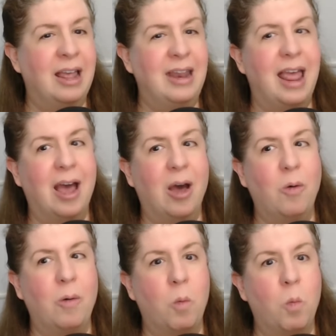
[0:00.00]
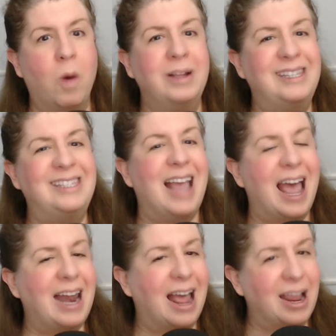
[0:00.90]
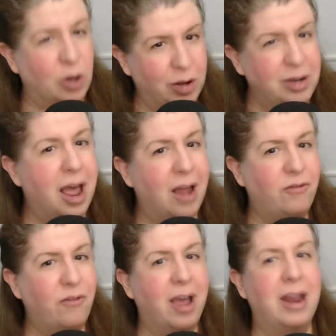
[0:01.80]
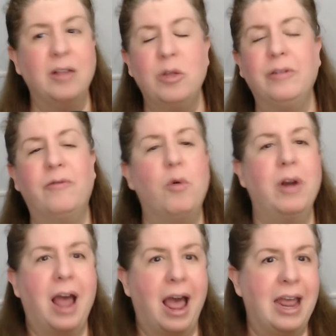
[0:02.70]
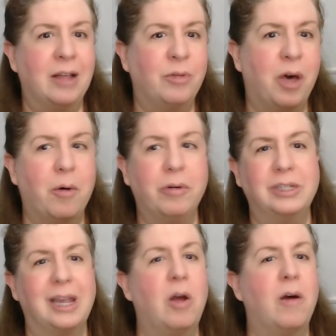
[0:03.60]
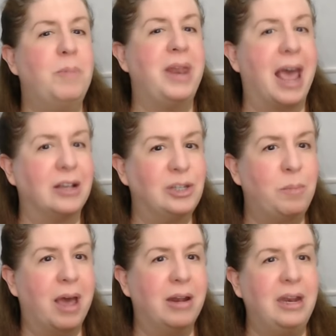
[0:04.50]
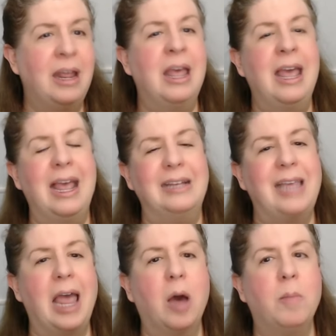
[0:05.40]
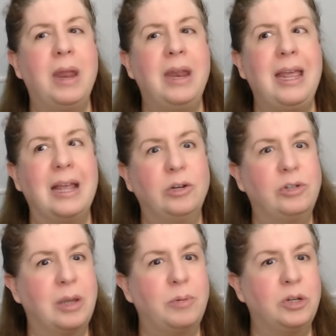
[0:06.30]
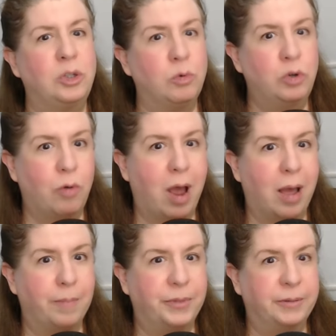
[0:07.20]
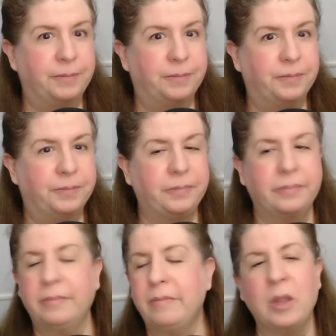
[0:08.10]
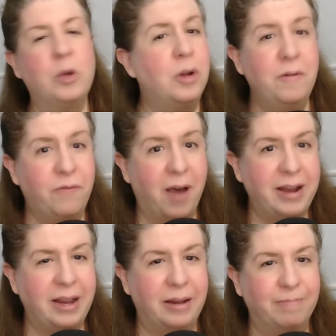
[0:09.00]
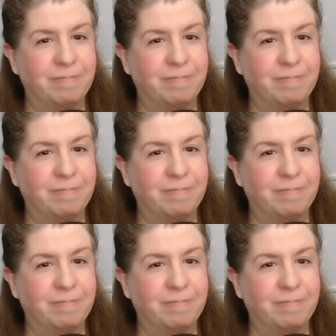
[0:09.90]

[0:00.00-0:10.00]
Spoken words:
Now, one stat I could not find, I looked for it high and low because I know I've been asked about it, is how many interceptions were dropped. Couldn't find it.